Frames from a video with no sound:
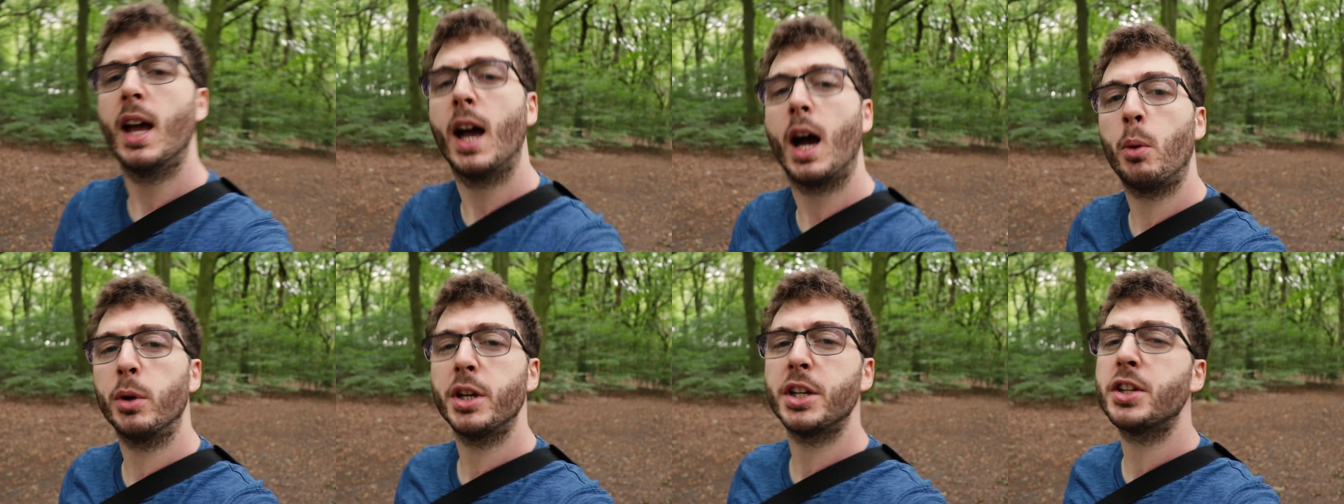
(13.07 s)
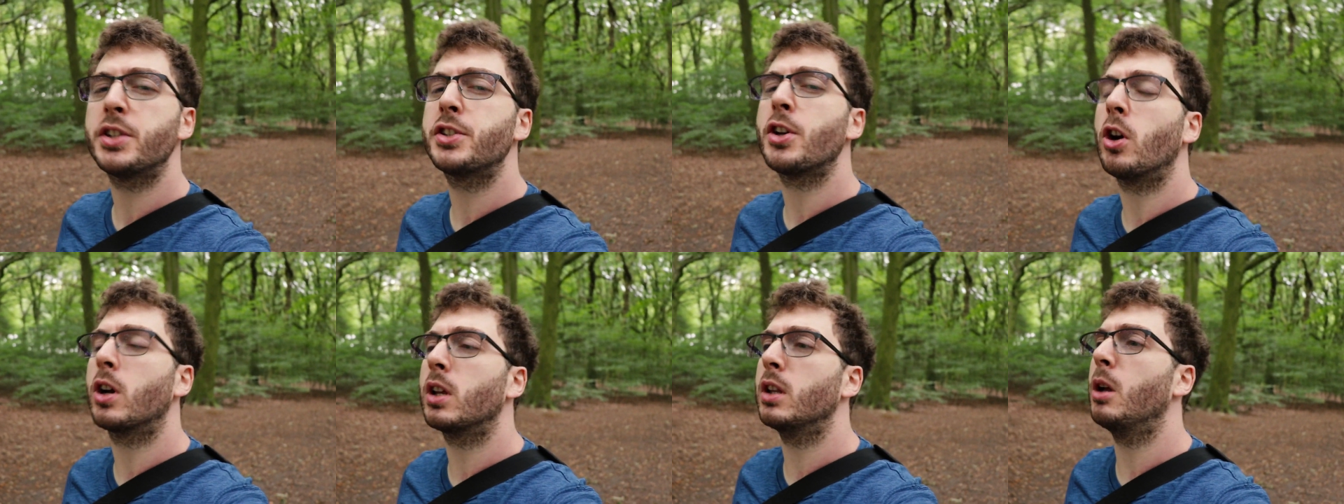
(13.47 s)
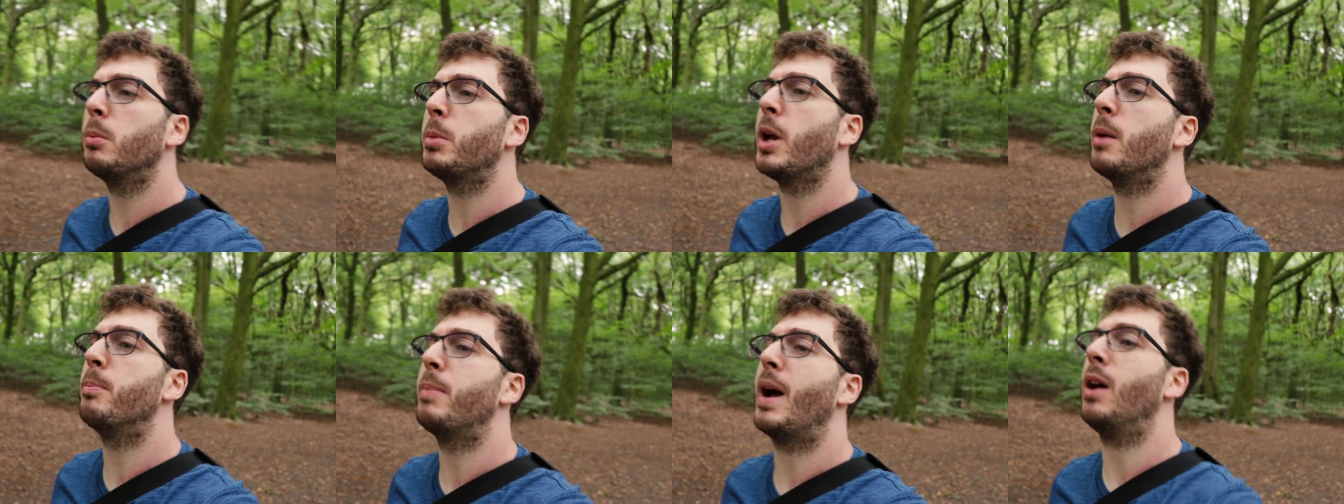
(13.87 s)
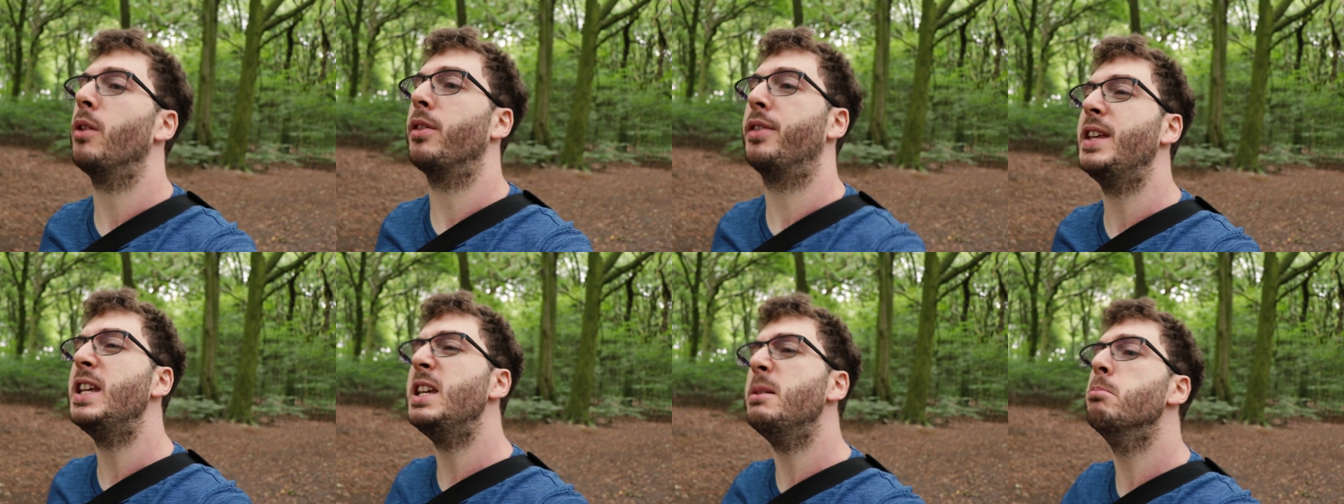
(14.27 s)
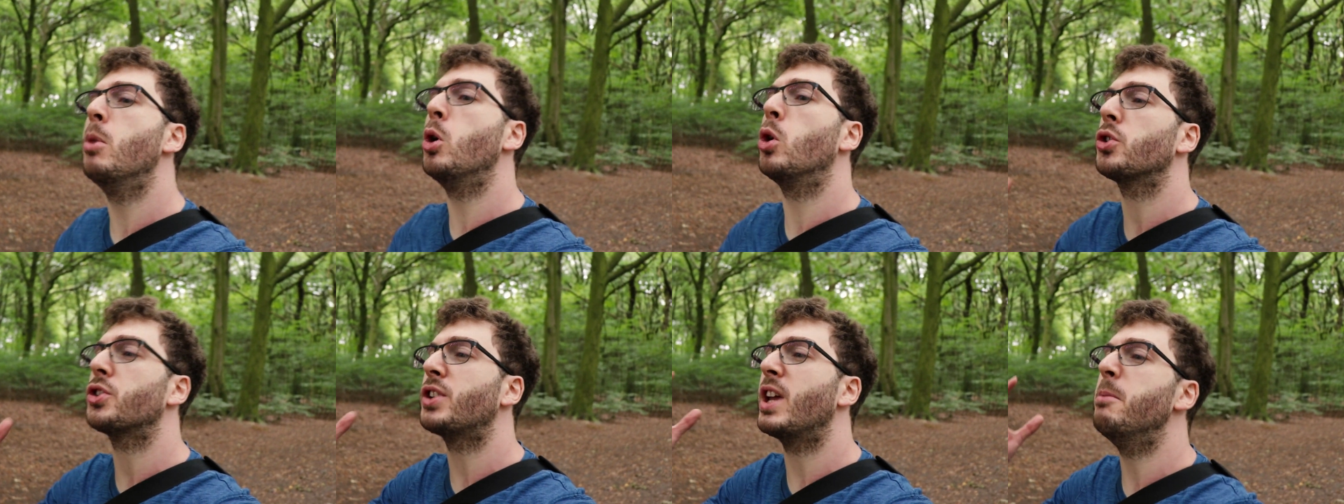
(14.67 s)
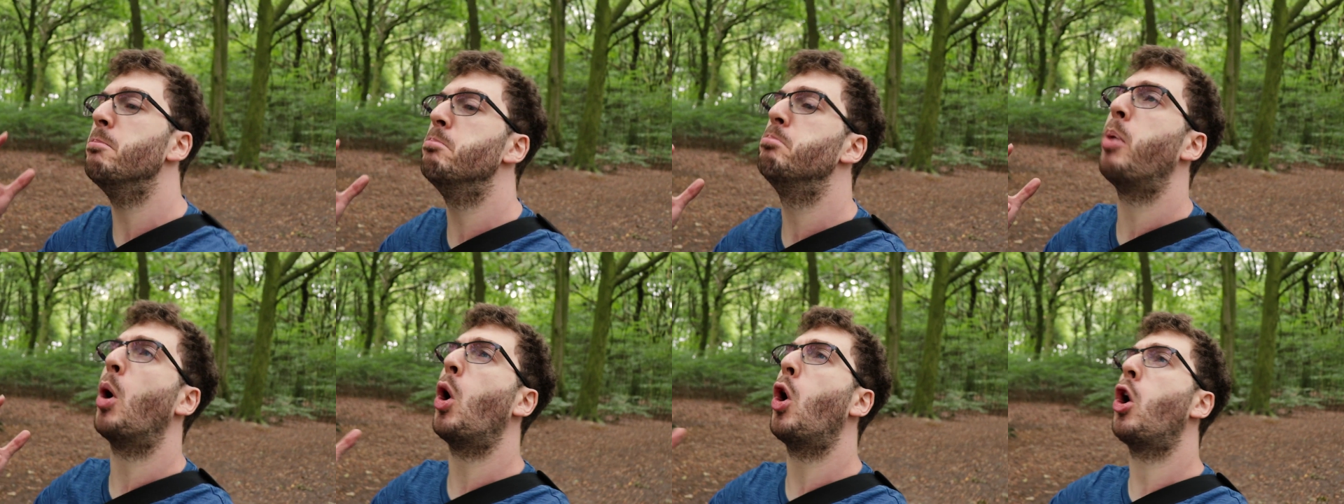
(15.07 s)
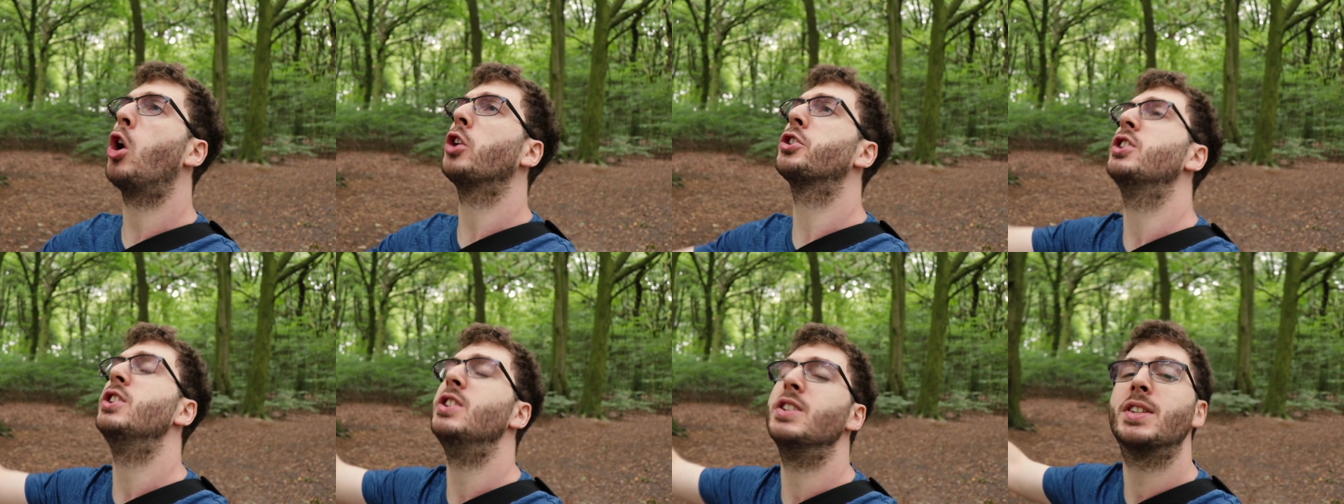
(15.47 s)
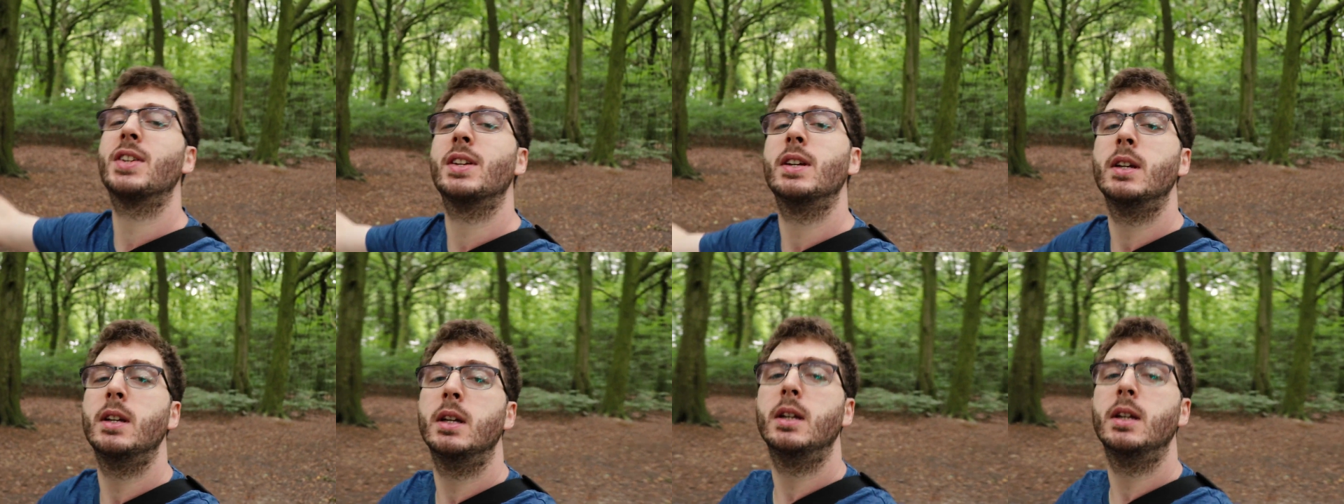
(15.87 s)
wanted to talk a little bit about the most important